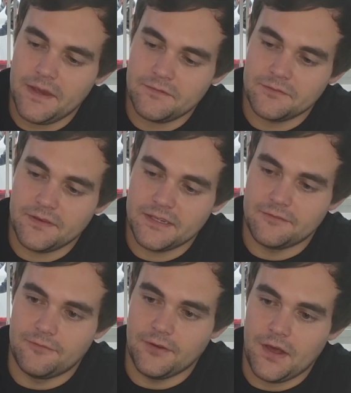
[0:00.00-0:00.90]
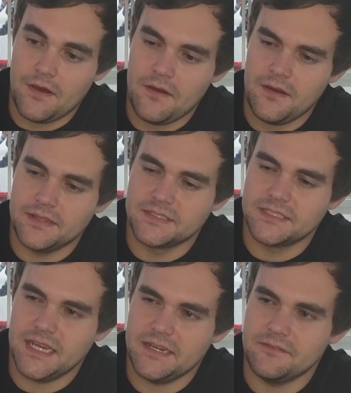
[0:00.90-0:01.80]
to find a flaw, it's
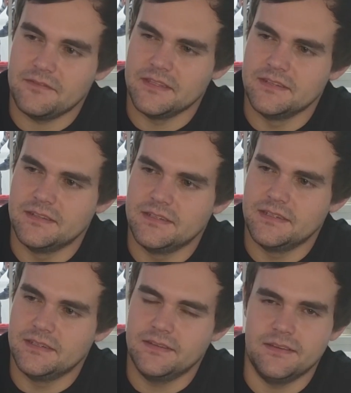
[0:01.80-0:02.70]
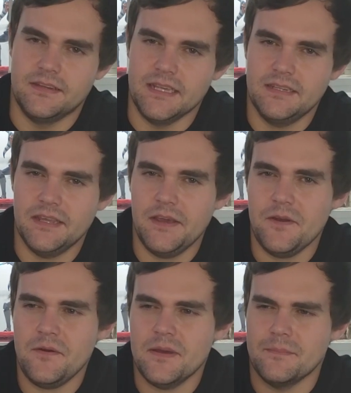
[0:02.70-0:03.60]
kind of the
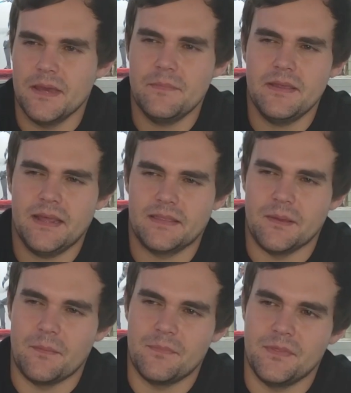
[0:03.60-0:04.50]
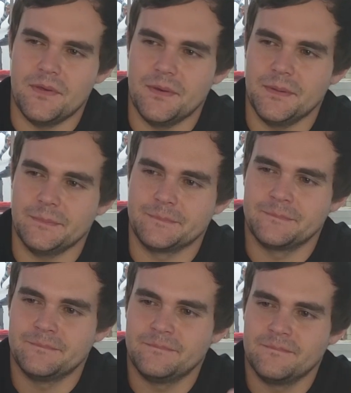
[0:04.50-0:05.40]
detail and maybe like the
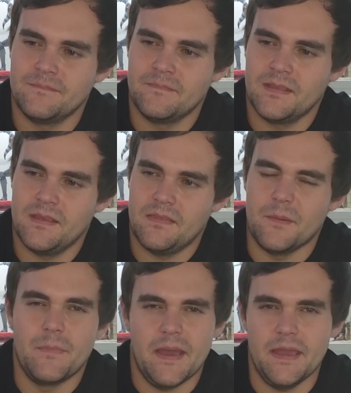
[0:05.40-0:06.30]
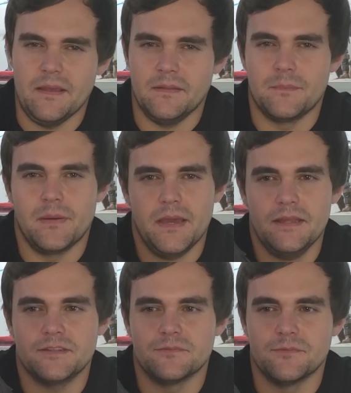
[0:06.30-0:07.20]
paint. The
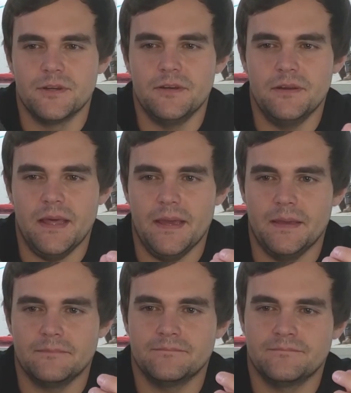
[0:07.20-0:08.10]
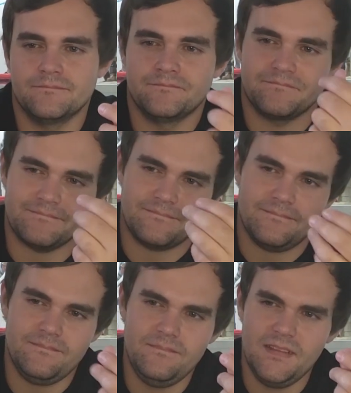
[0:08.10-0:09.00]
paint's real, like,
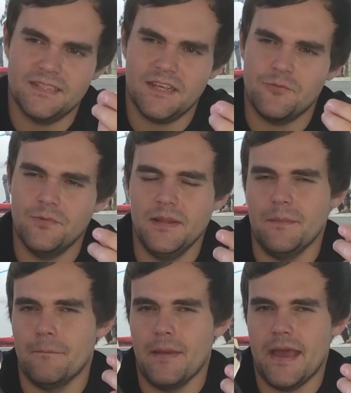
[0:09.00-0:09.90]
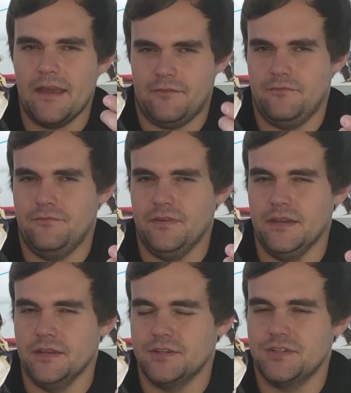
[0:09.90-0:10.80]
it's like a really matte
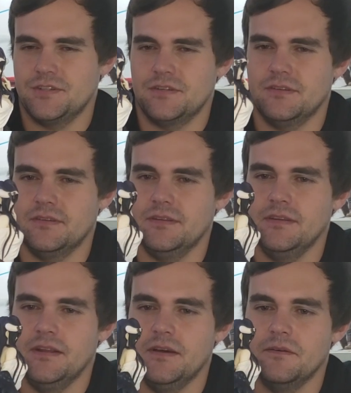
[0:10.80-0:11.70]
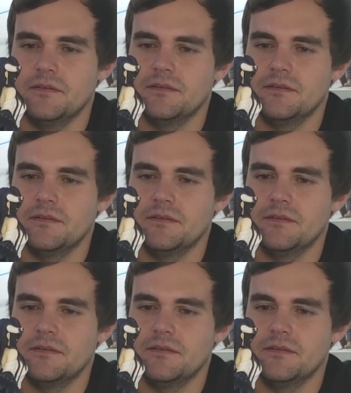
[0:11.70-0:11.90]
finish. You know,